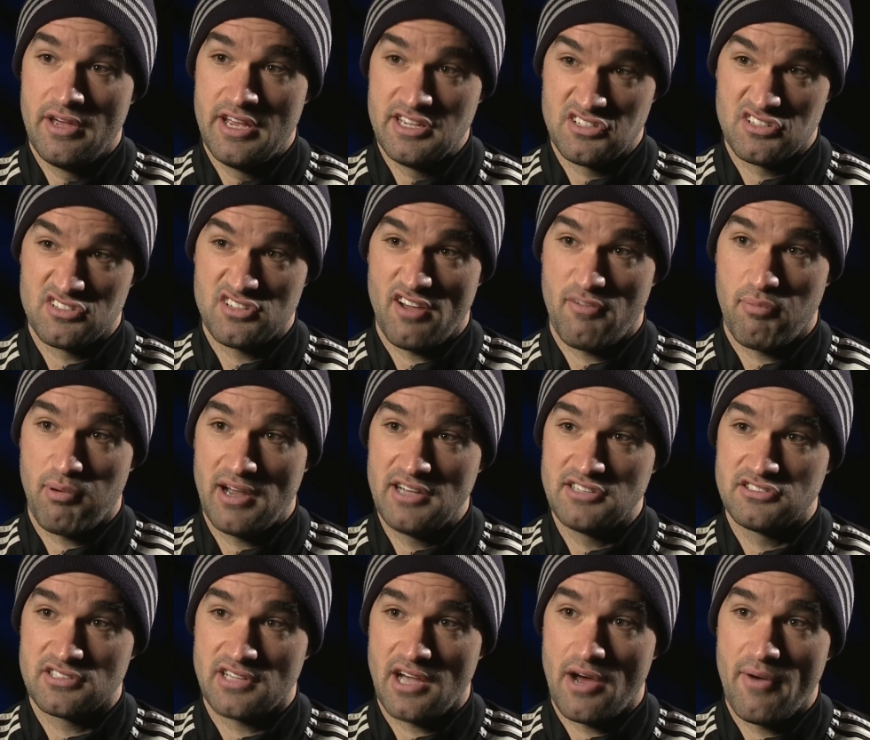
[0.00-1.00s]
It's a tough
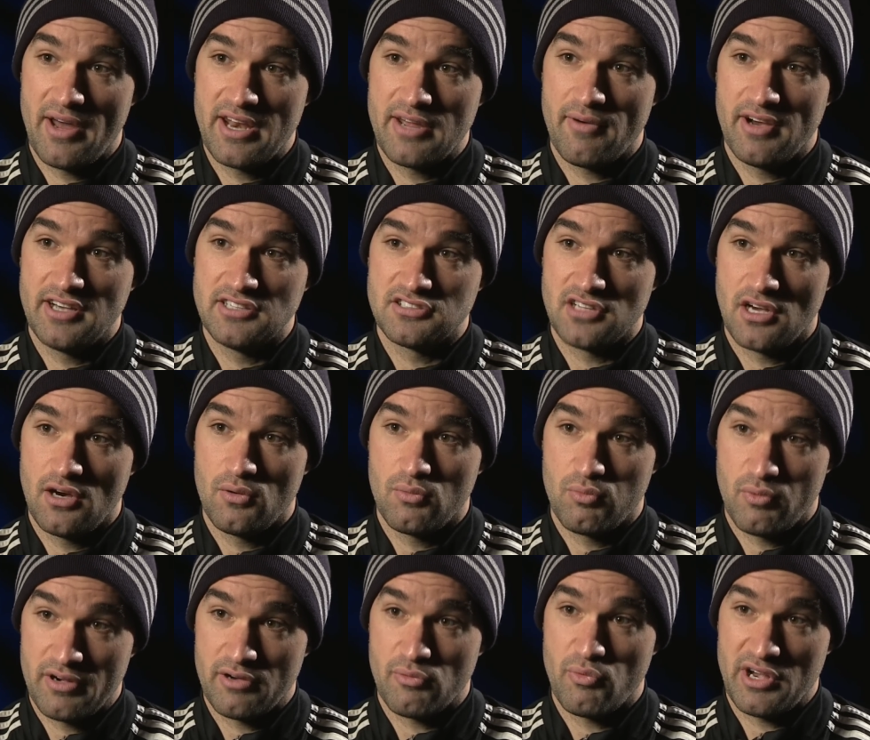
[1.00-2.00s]
place to go anyway, so
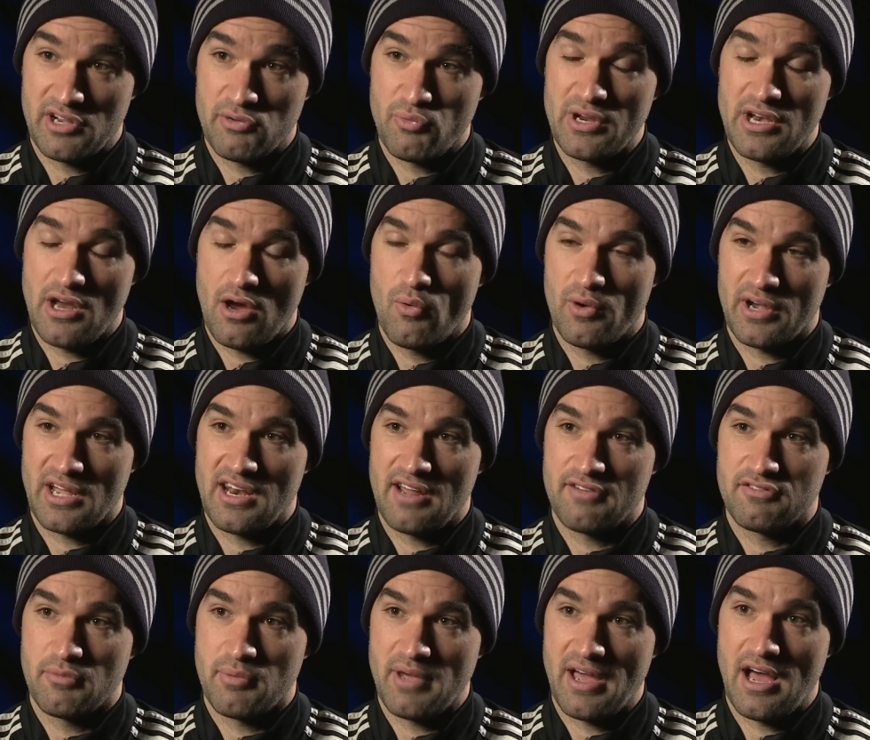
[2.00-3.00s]
we know we're going to
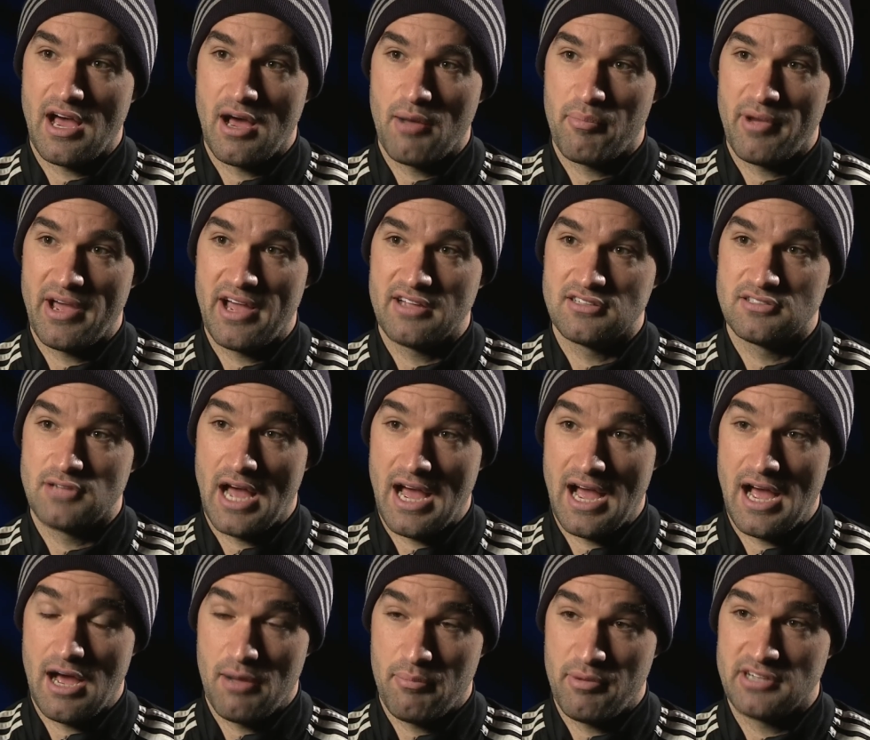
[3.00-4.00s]
have to be at
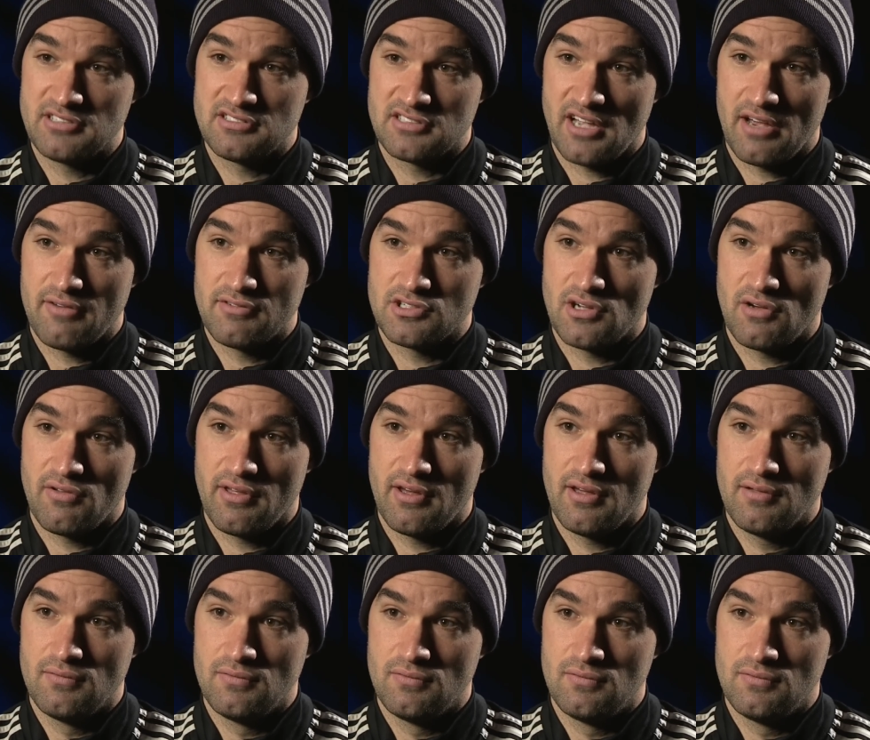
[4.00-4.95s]
our best to get a result there.